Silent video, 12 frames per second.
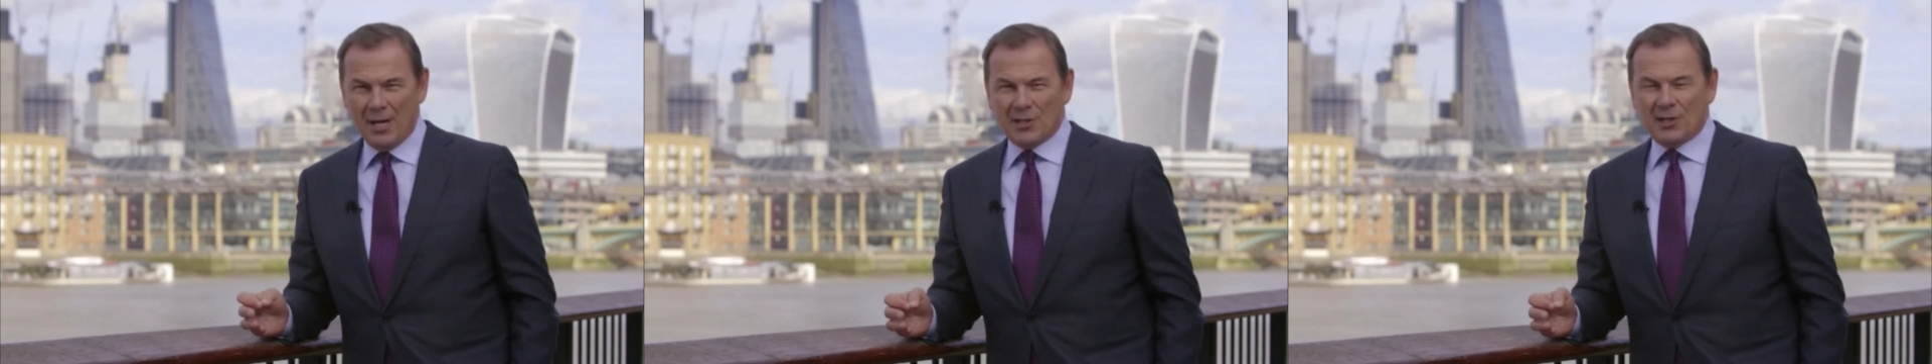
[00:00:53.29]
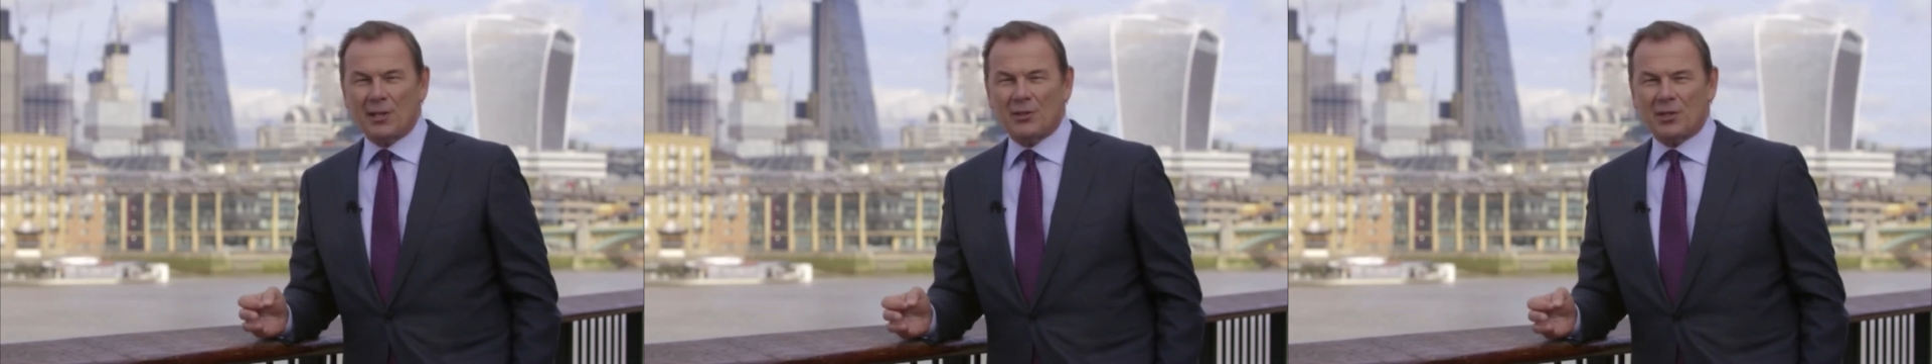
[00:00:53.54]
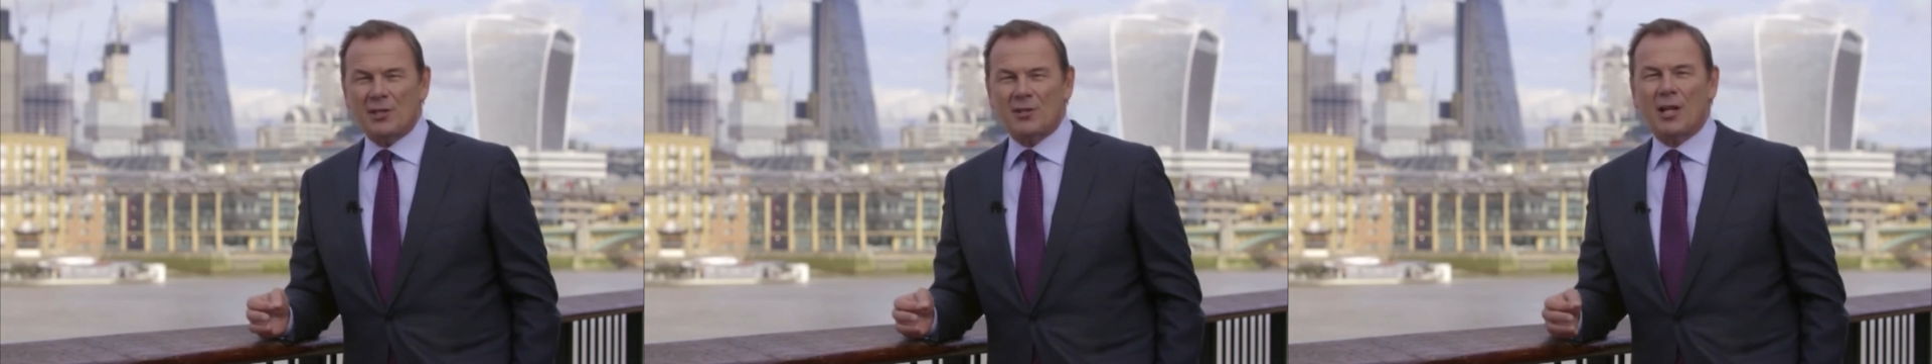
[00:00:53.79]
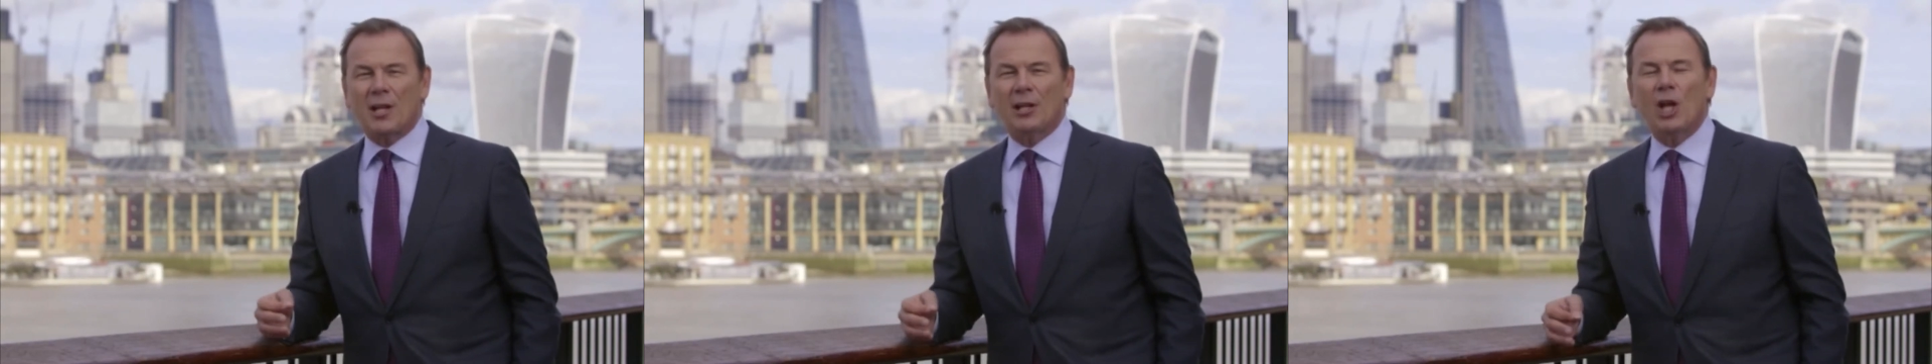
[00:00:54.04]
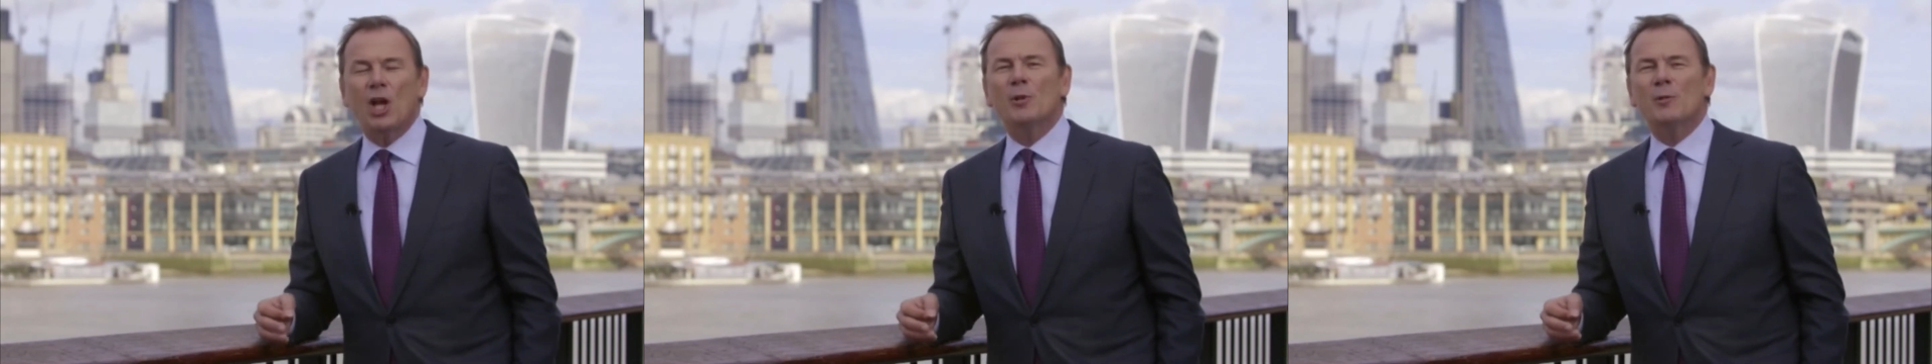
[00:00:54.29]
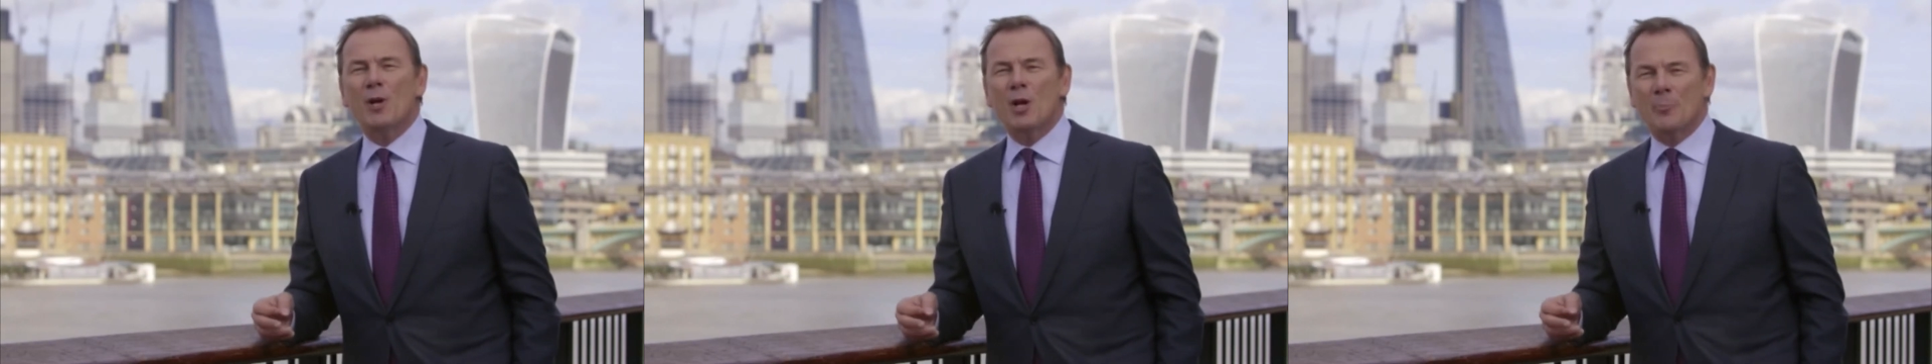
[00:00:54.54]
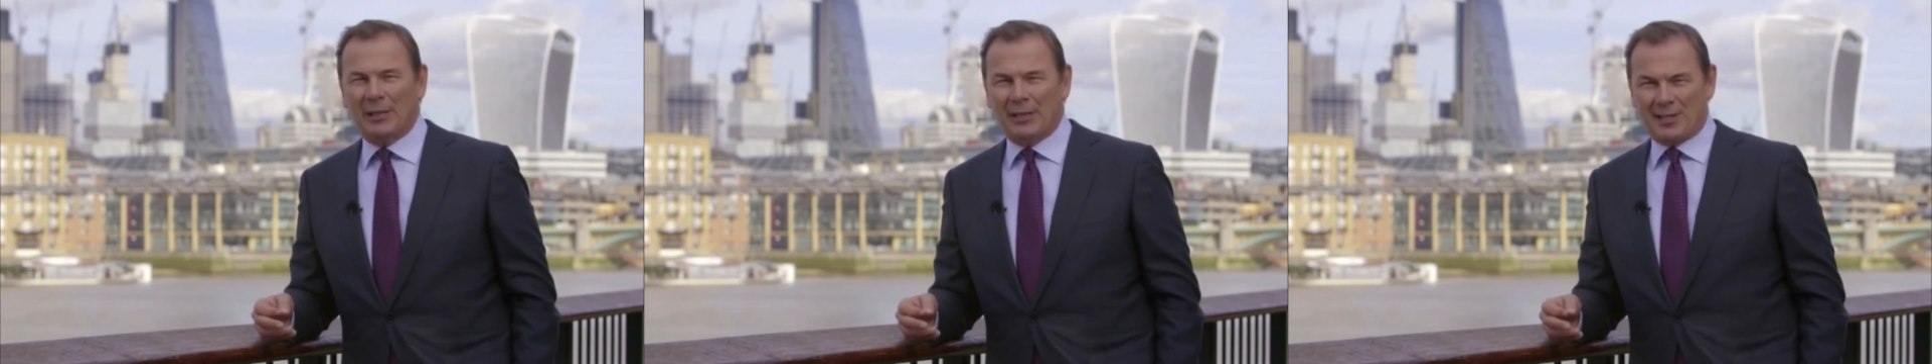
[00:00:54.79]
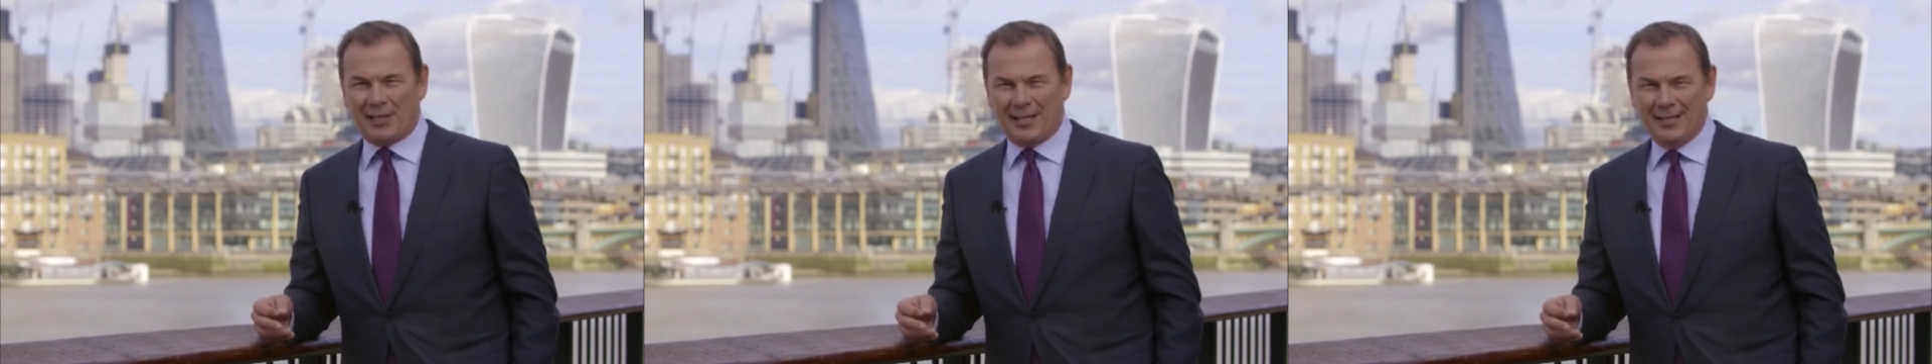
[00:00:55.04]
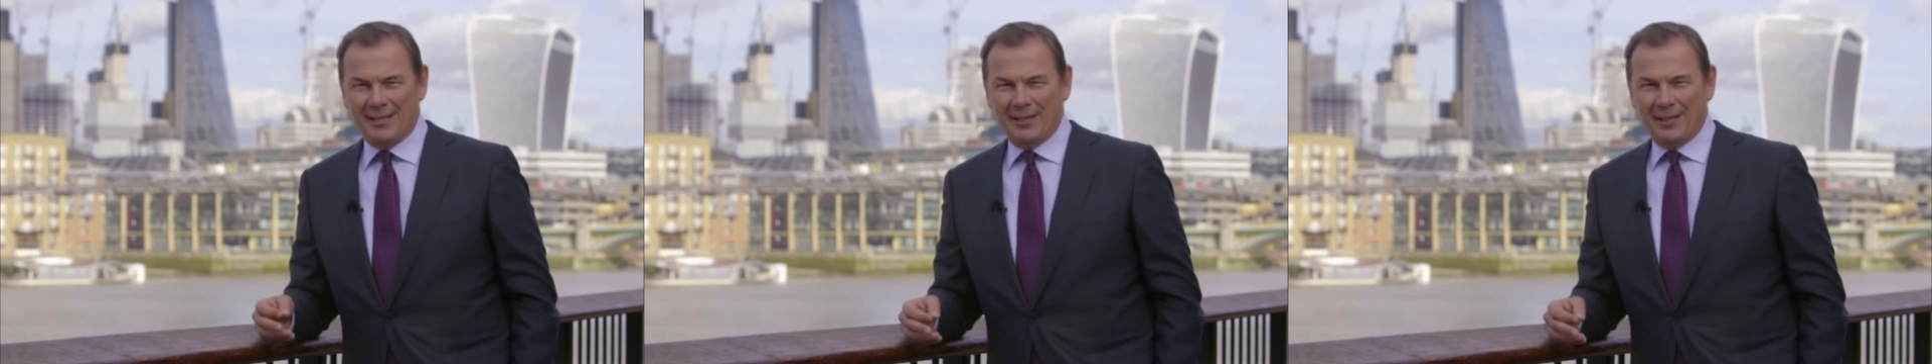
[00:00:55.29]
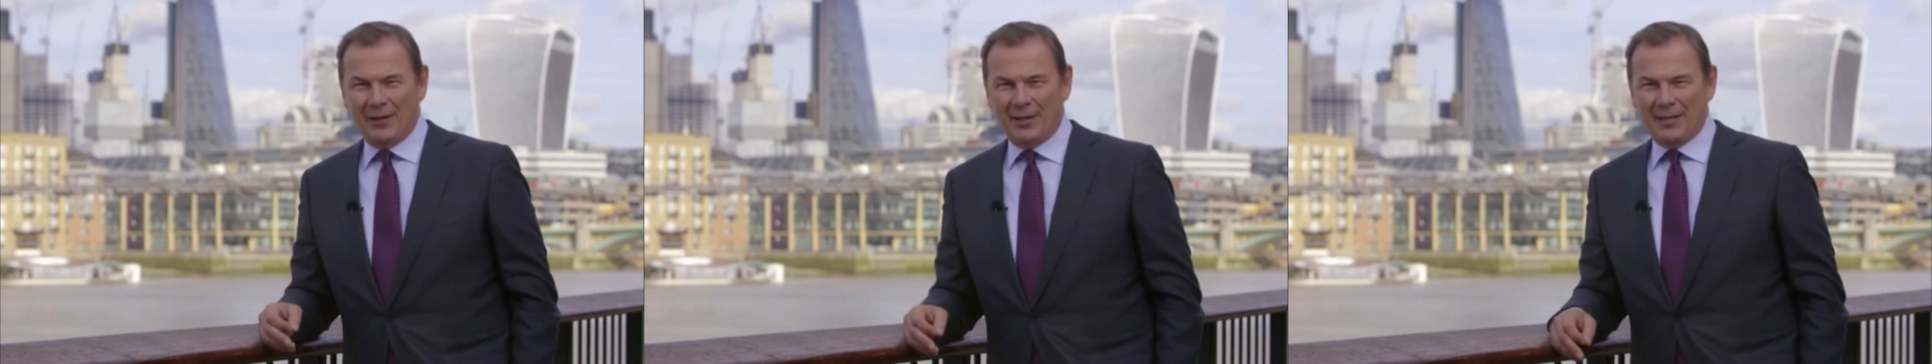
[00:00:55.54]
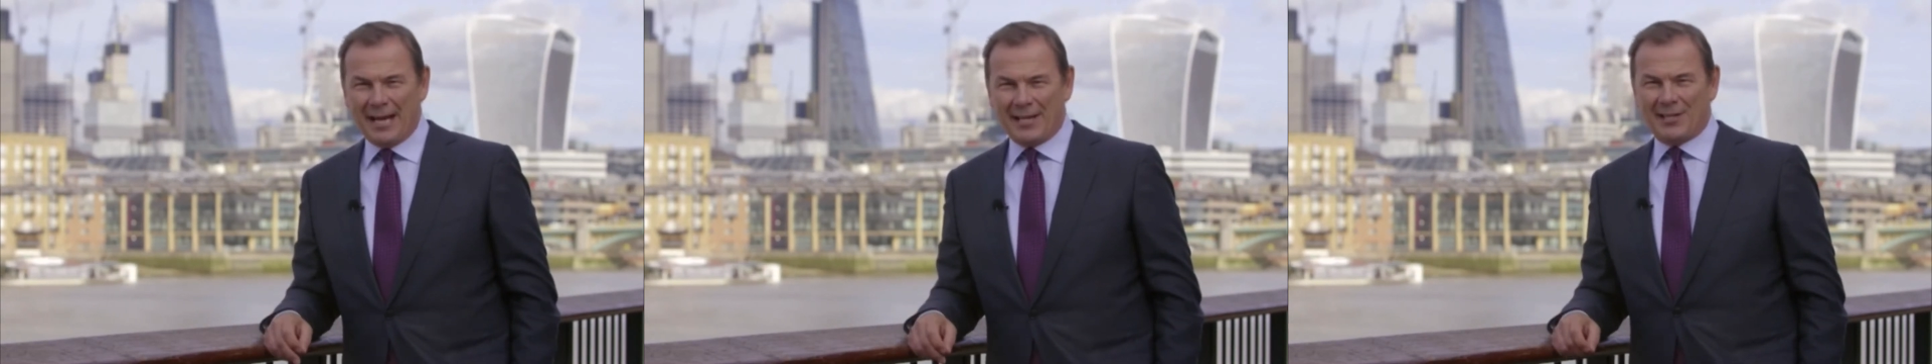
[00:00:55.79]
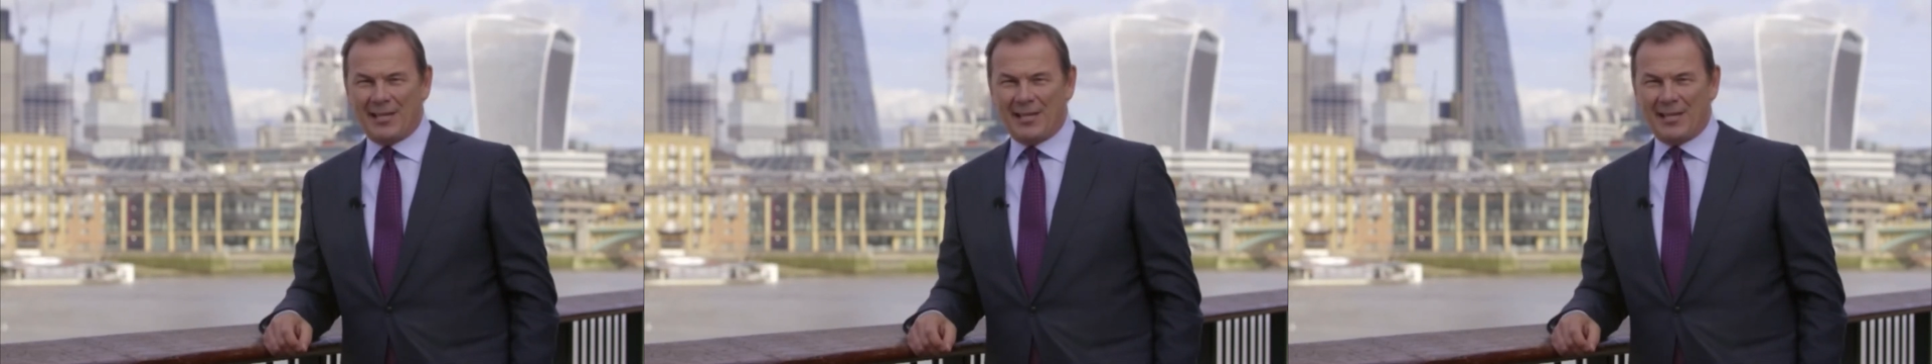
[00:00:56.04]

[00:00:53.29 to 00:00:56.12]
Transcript: Such is the global mobility of our next